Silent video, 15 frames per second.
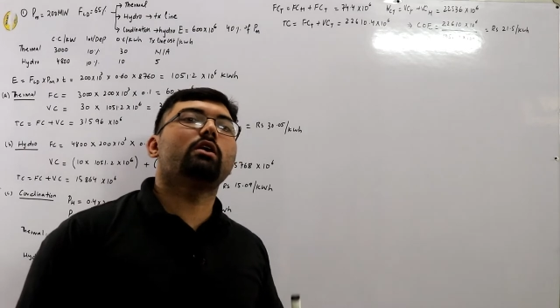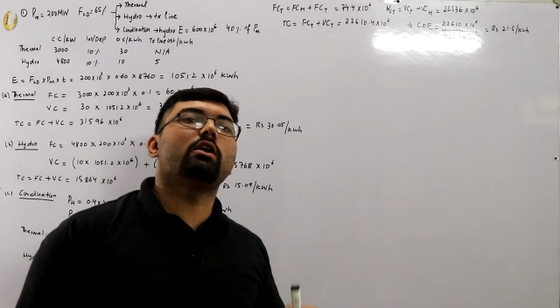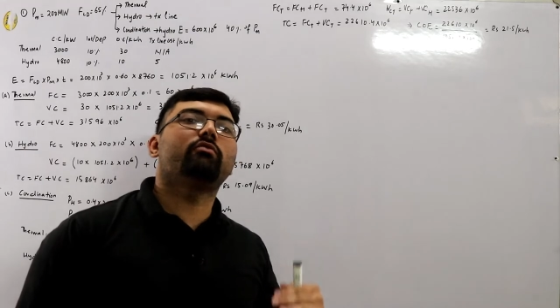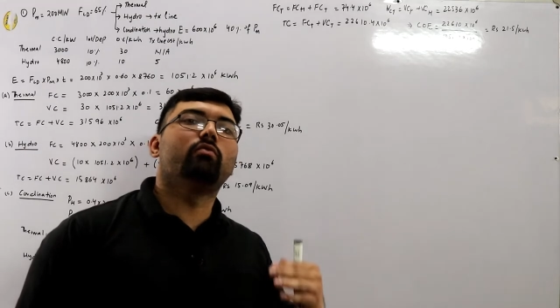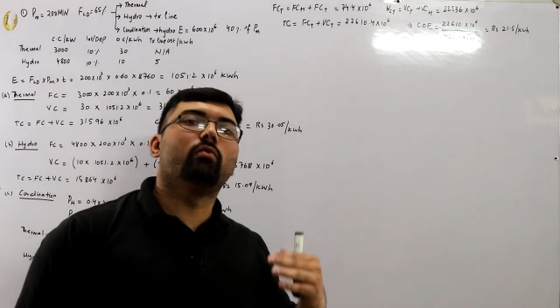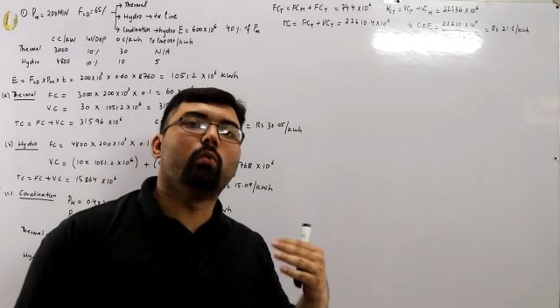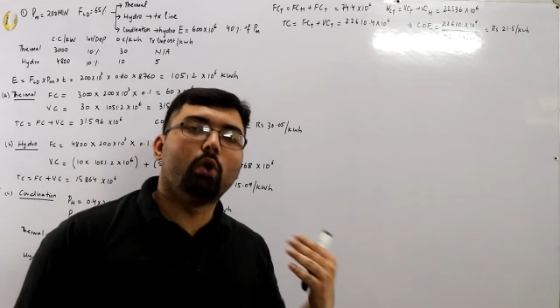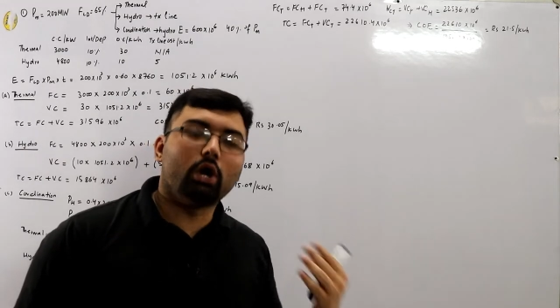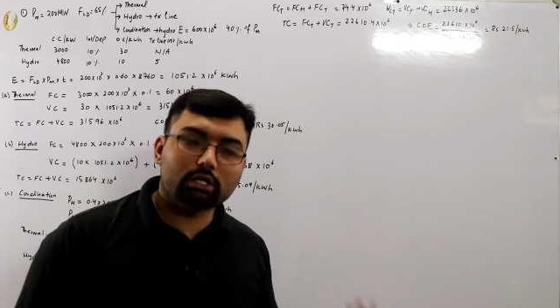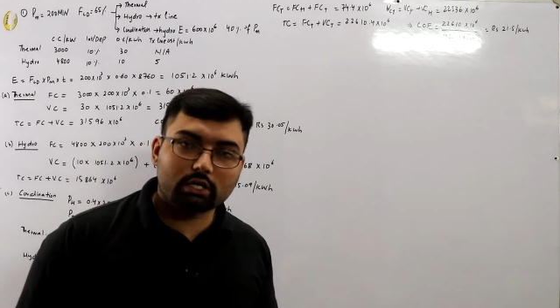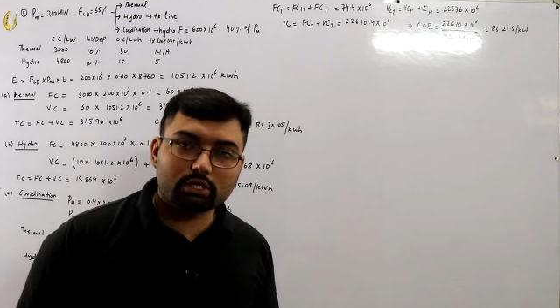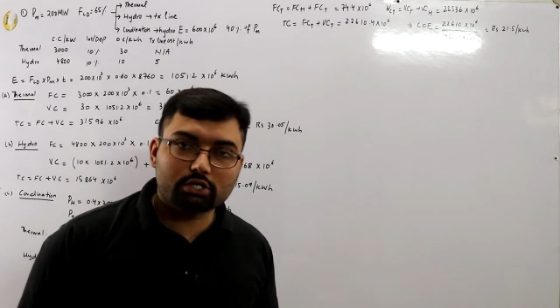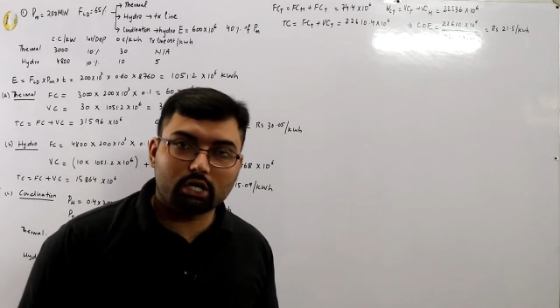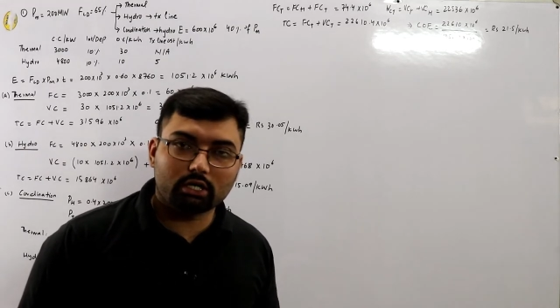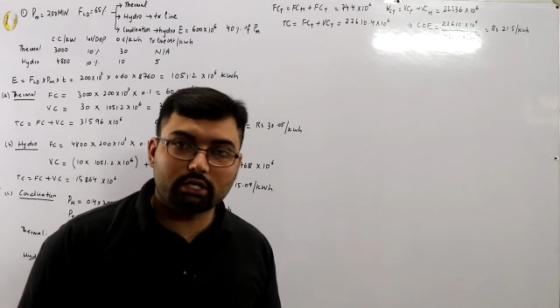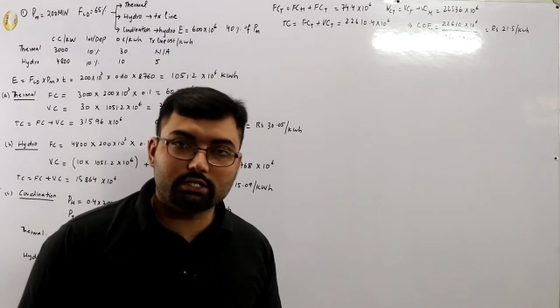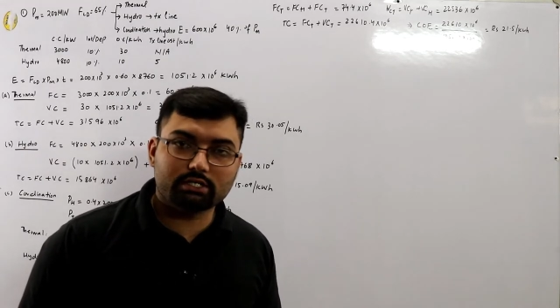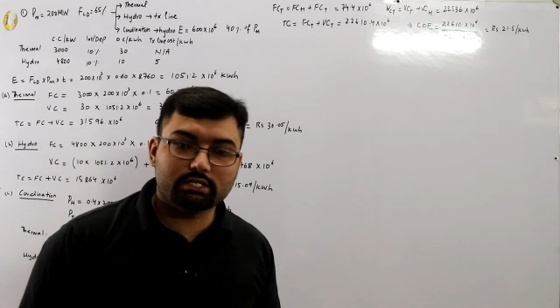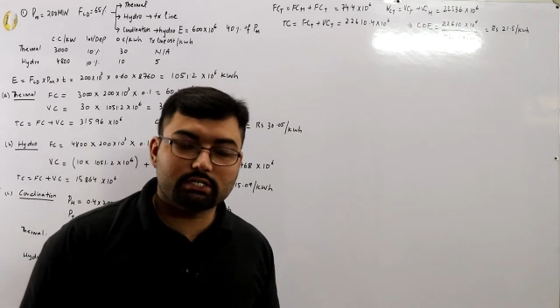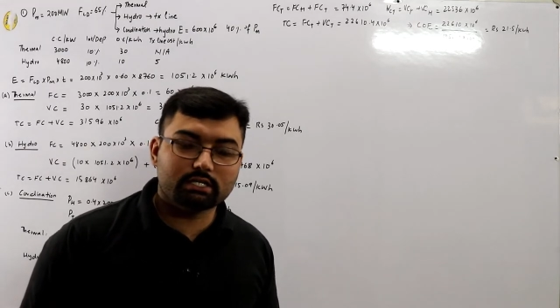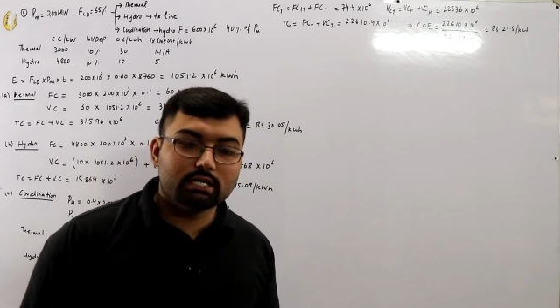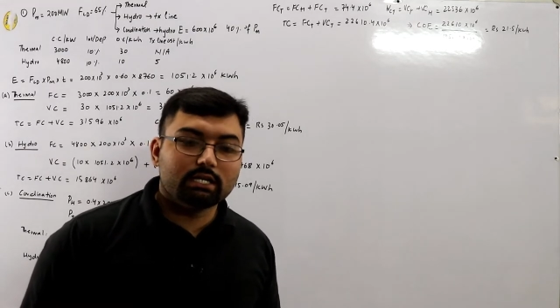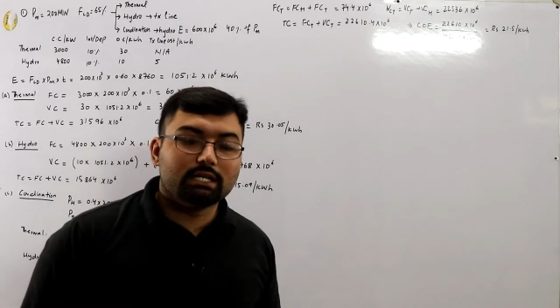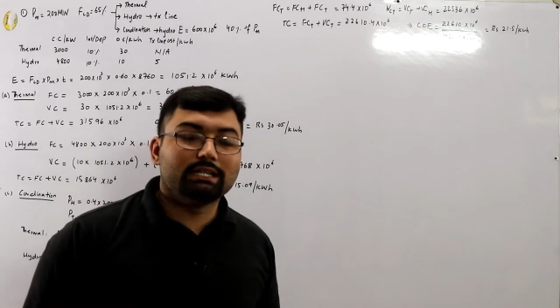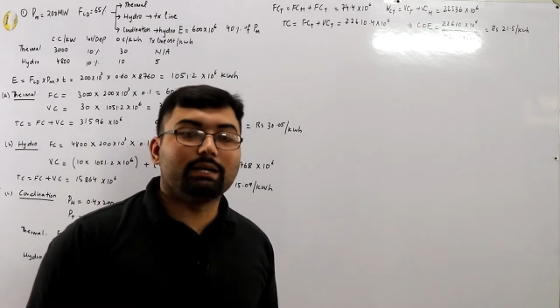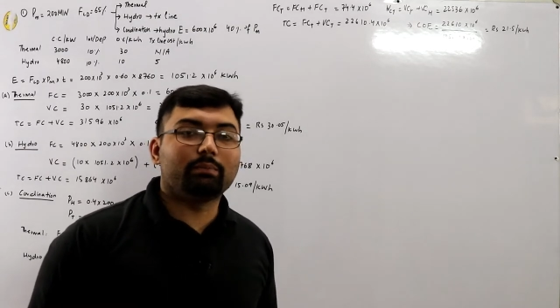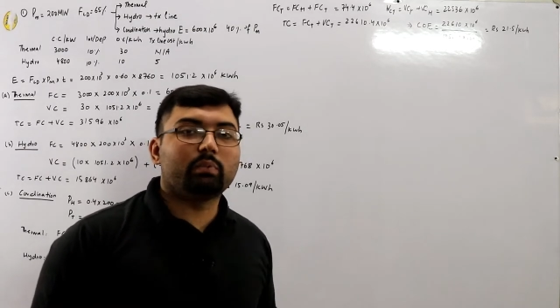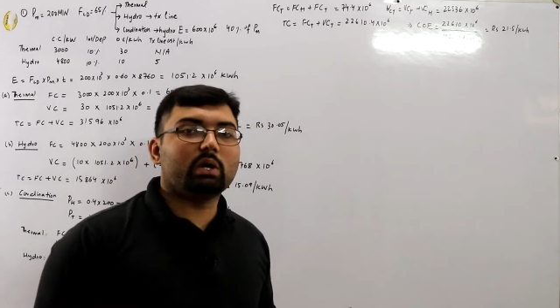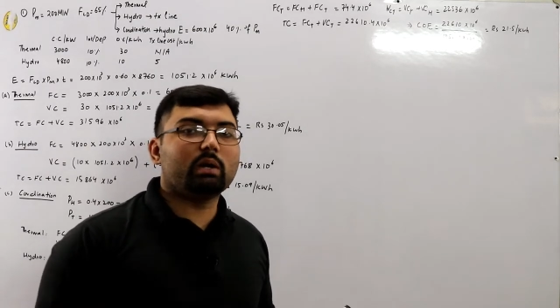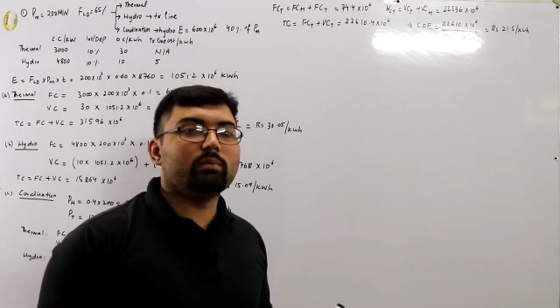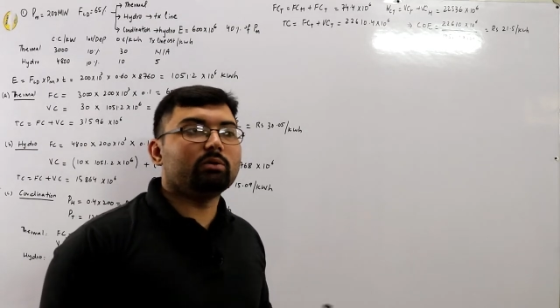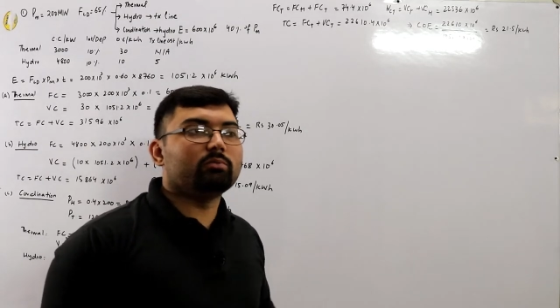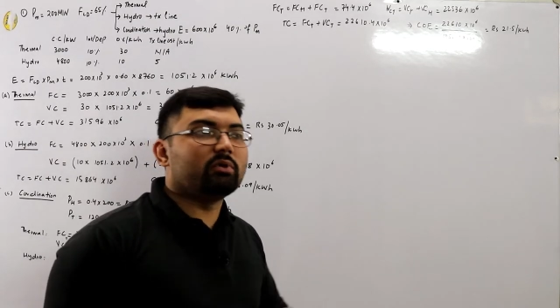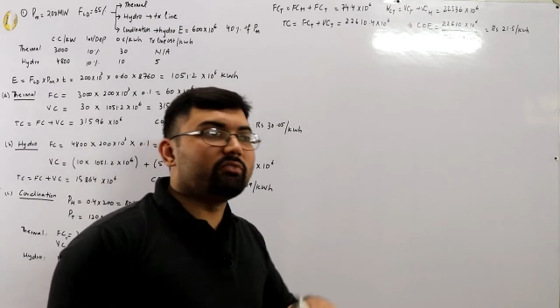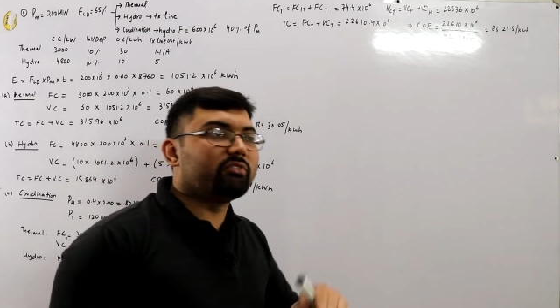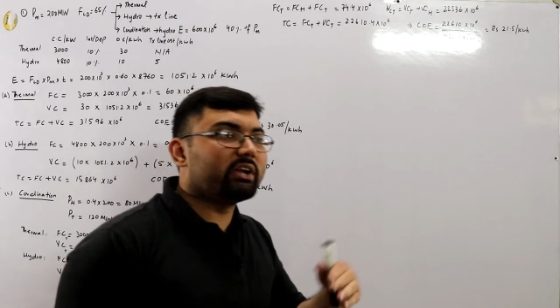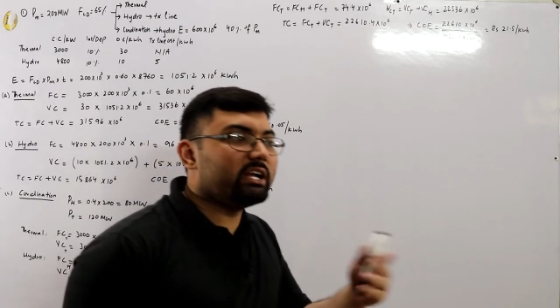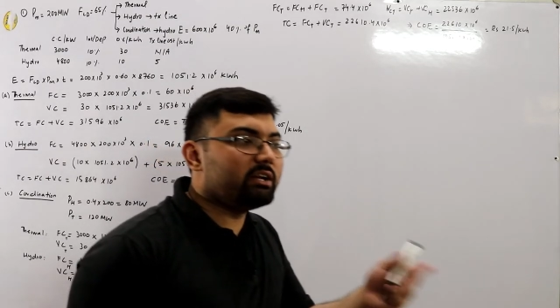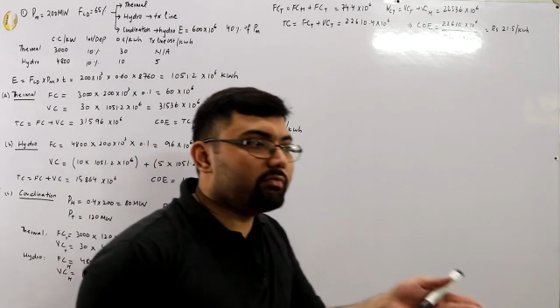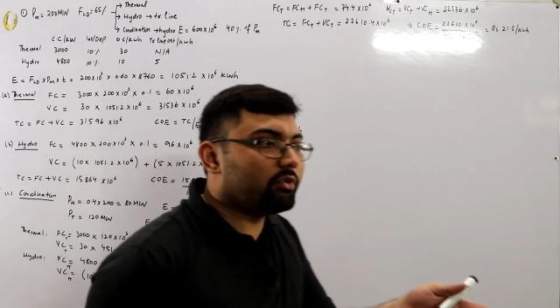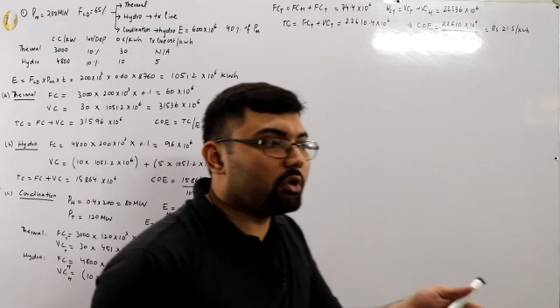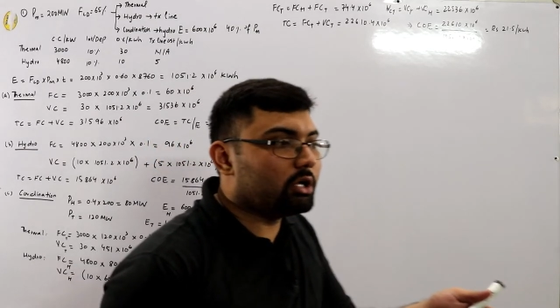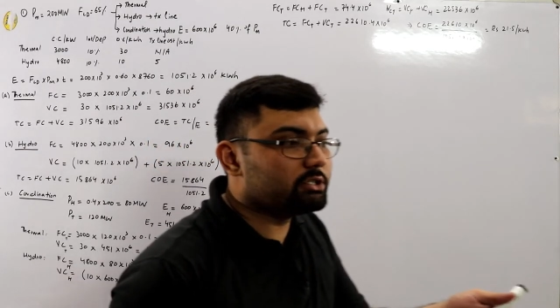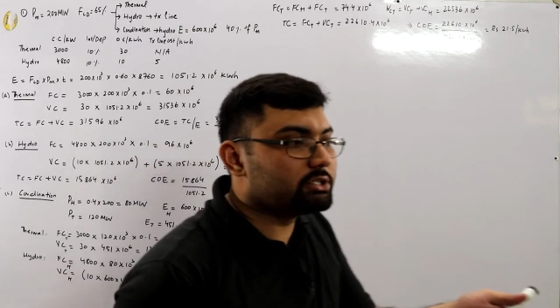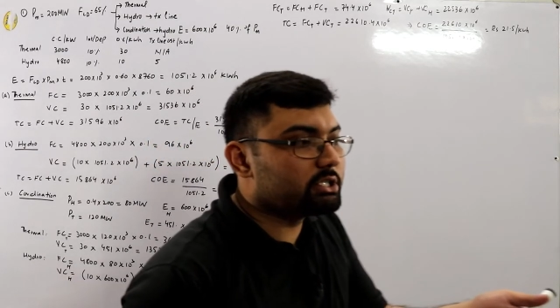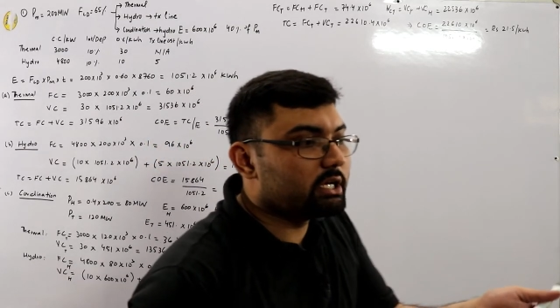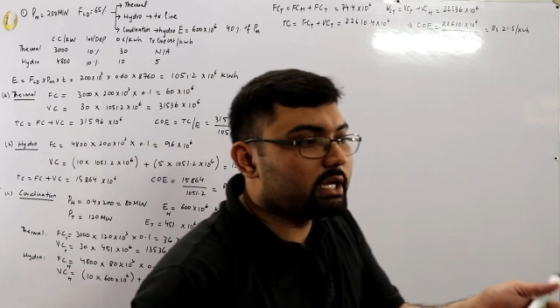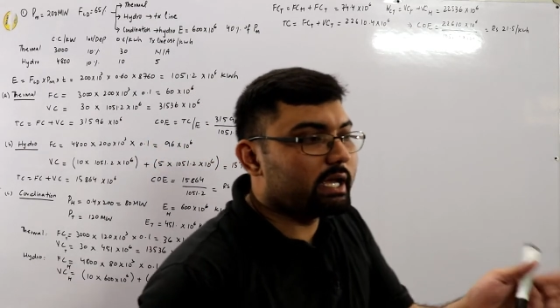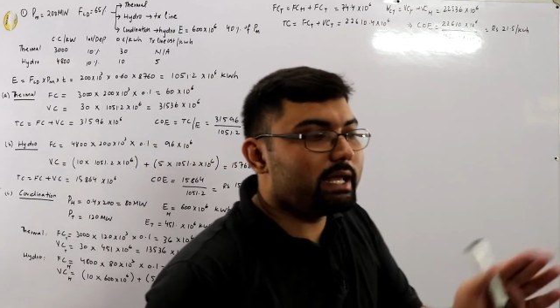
of water shortages the problem of rainfalls